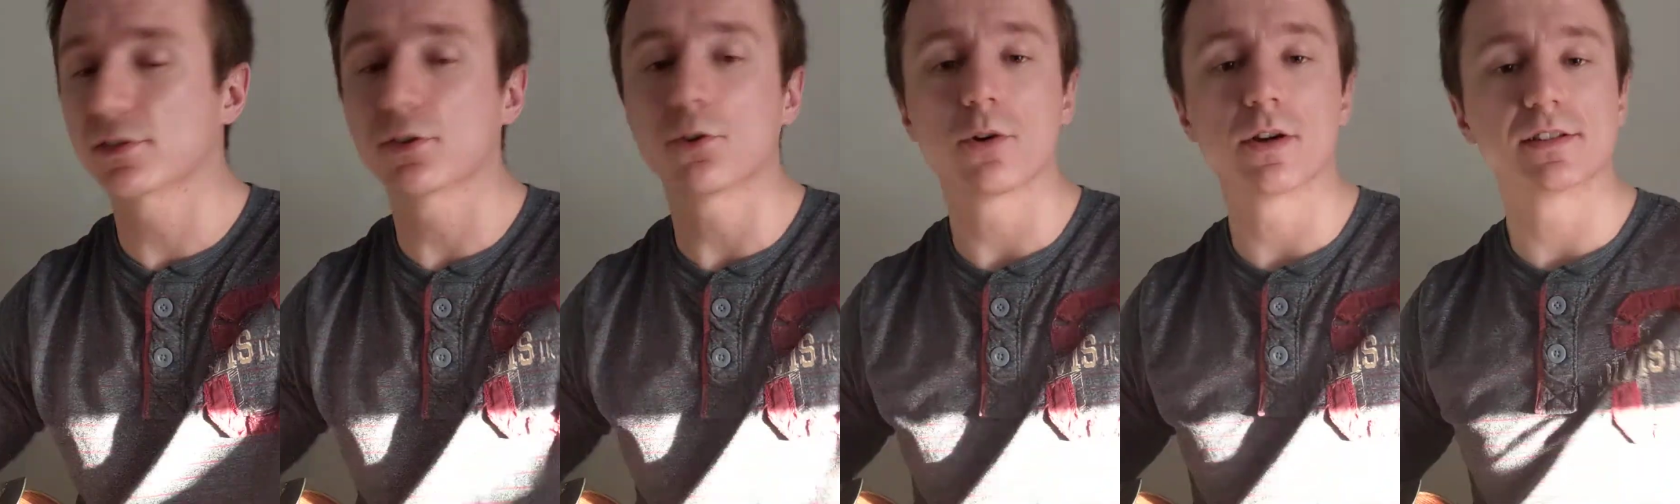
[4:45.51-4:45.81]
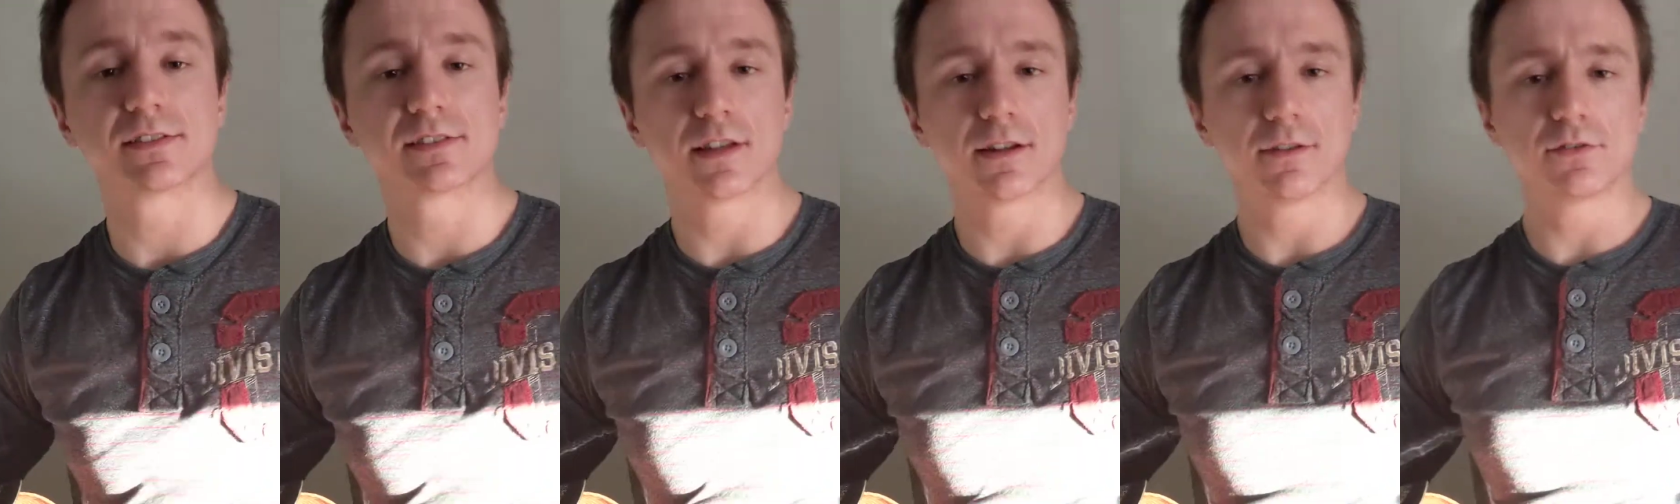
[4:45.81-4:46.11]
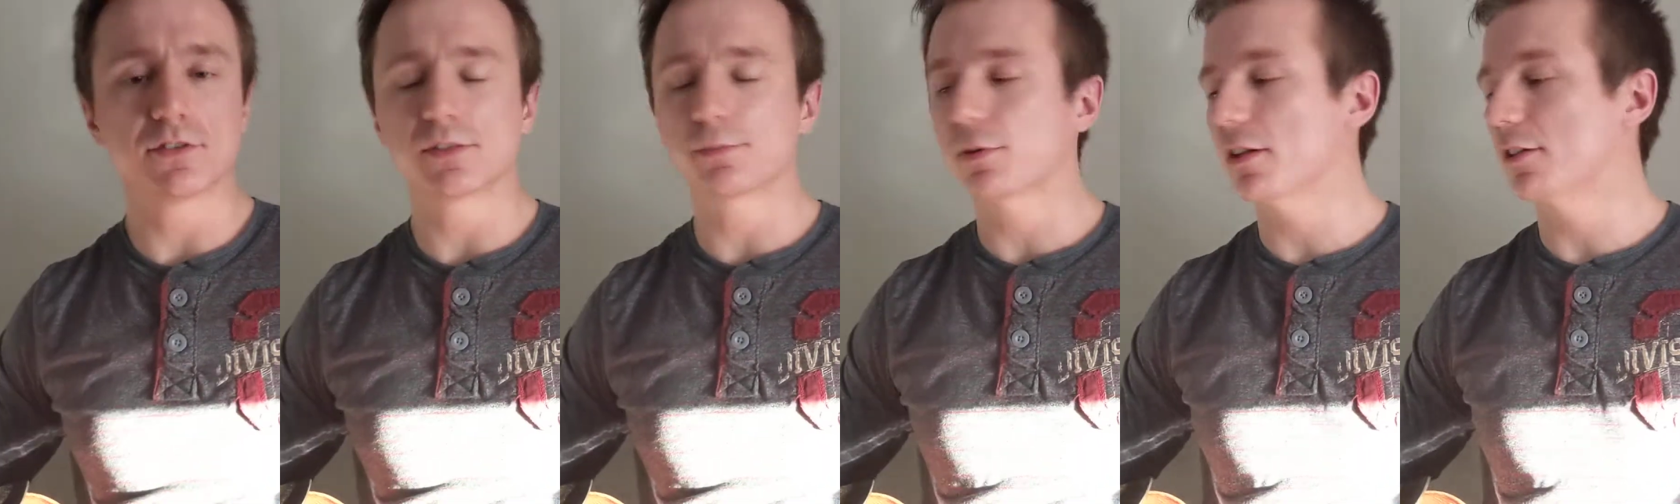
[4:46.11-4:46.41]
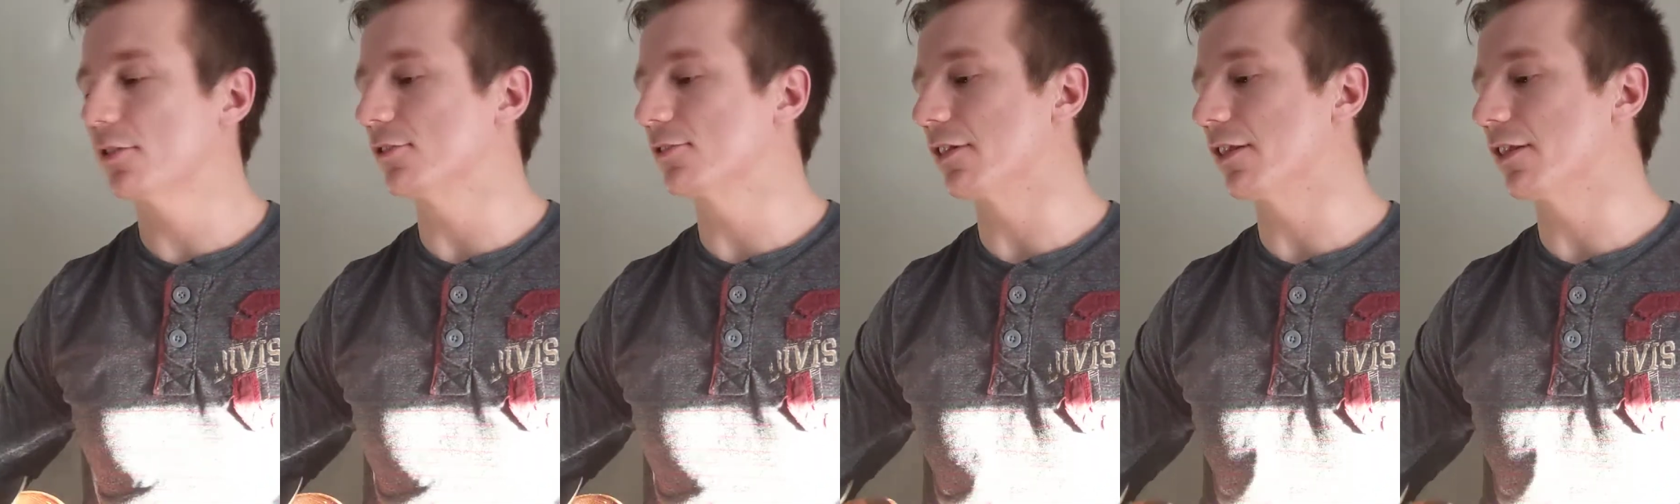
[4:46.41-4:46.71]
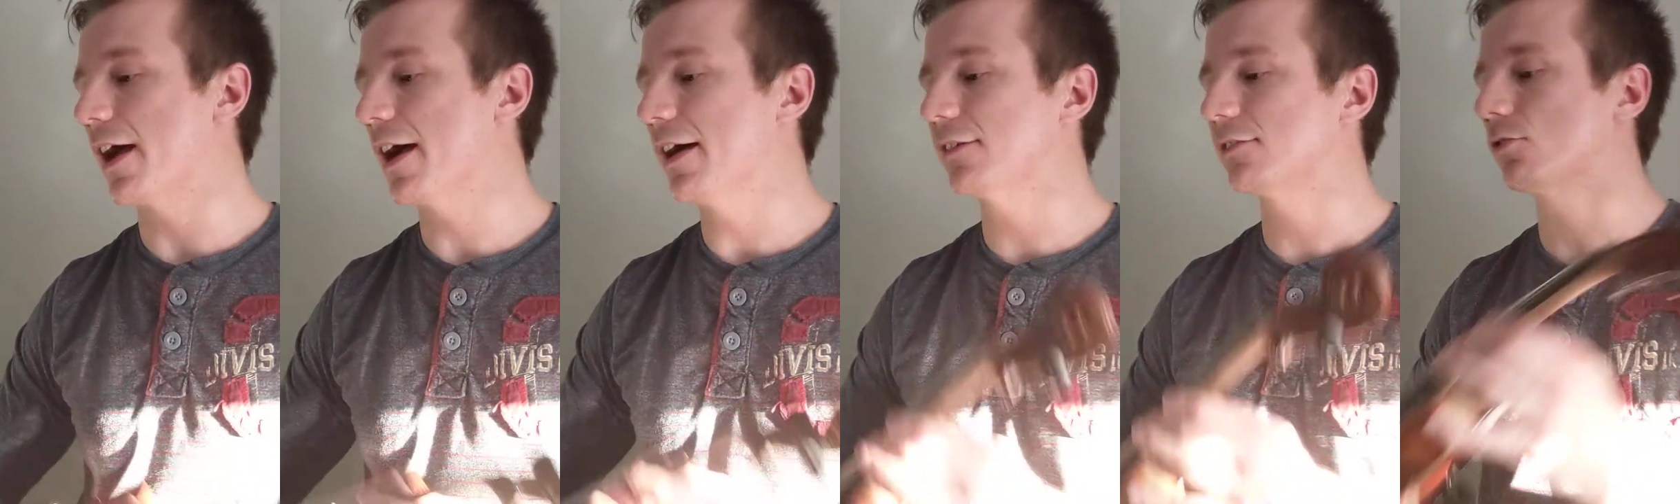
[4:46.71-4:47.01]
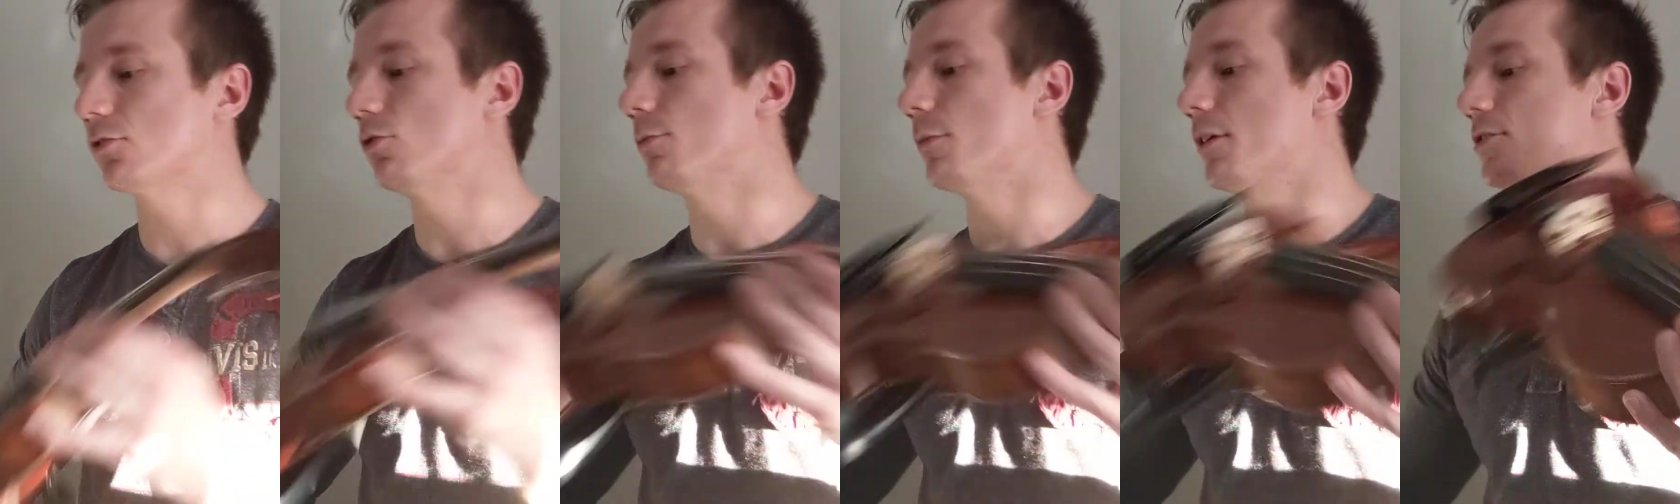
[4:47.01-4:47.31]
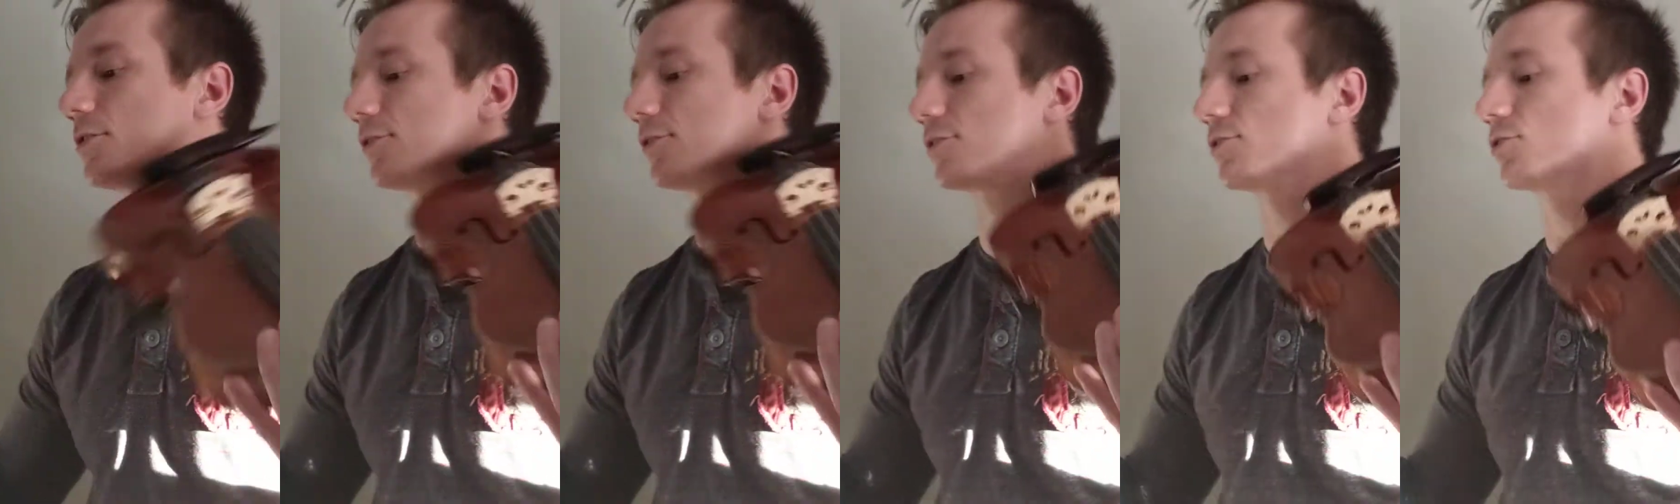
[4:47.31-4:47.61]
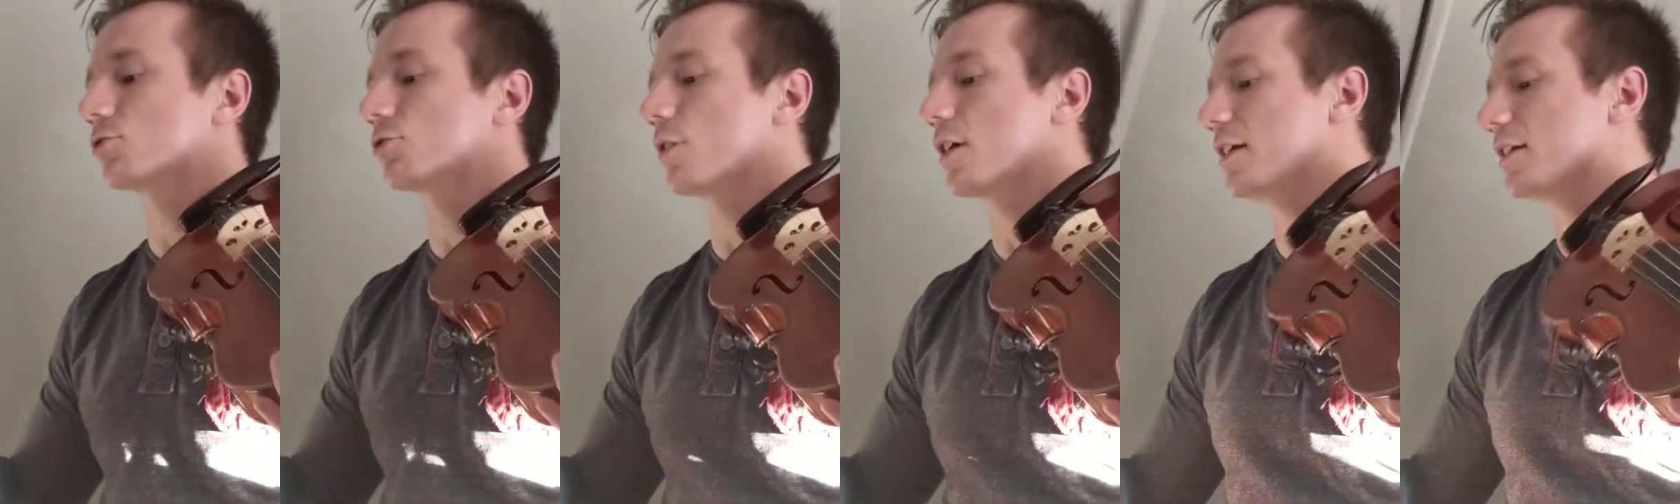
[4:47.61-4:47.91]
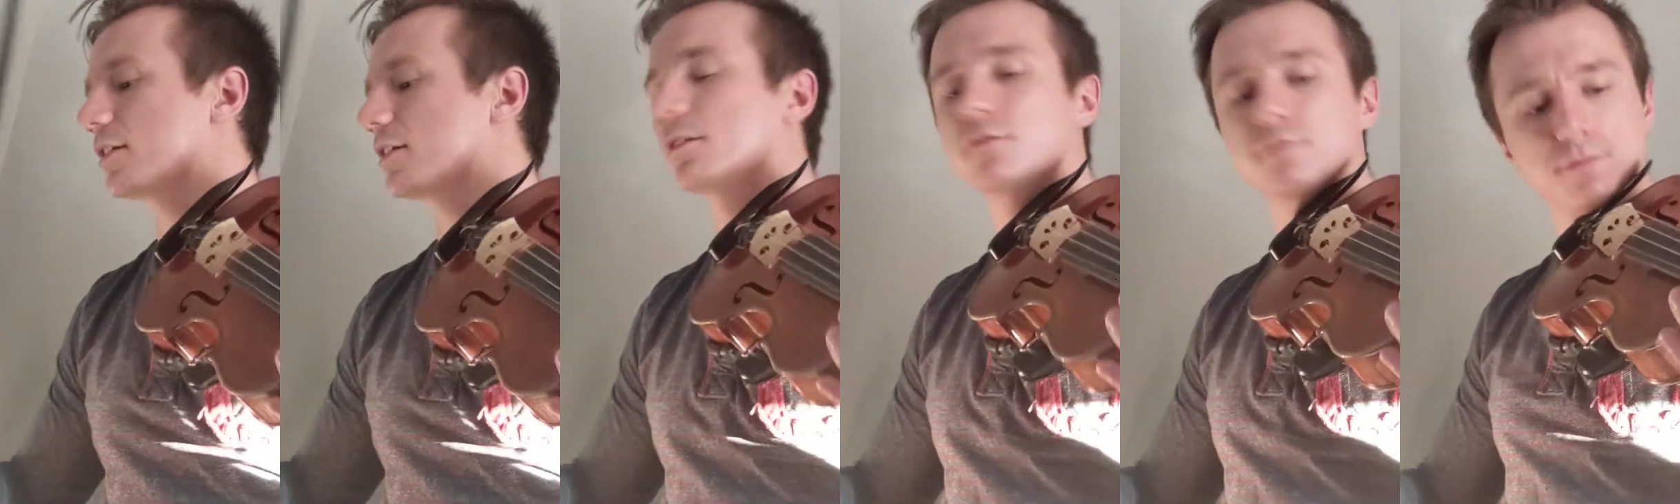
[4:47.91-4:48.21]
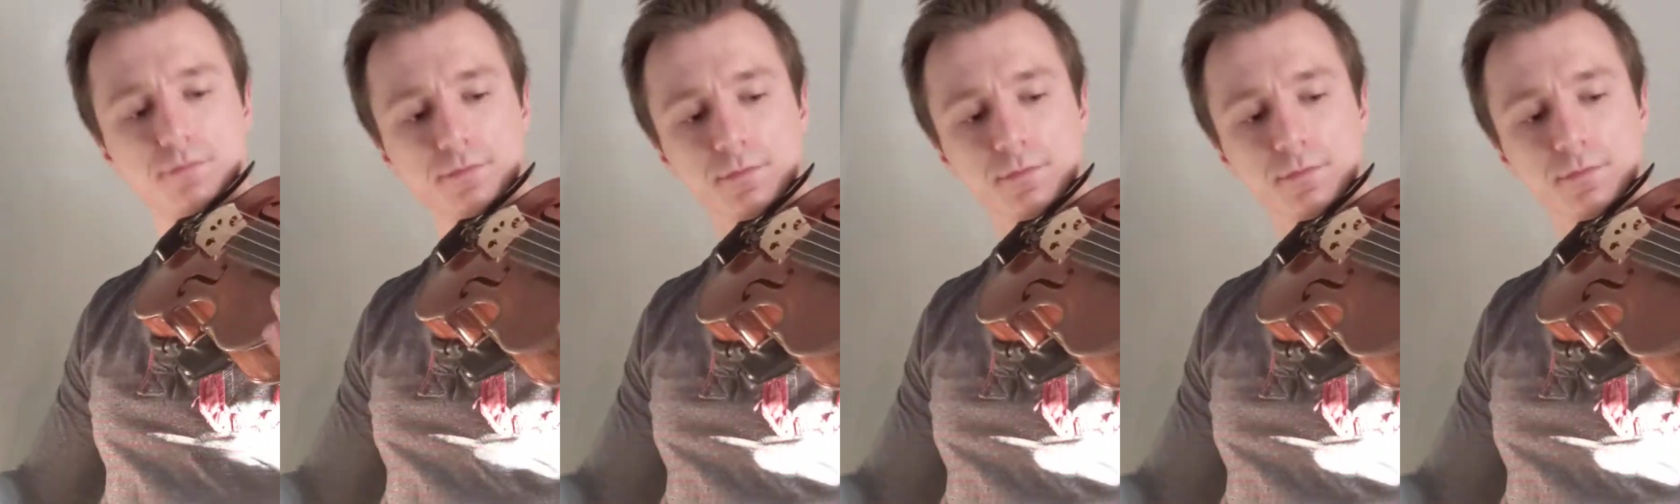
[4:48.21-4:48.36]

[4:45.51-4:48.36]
So instead of just playing those last 2 measures straight,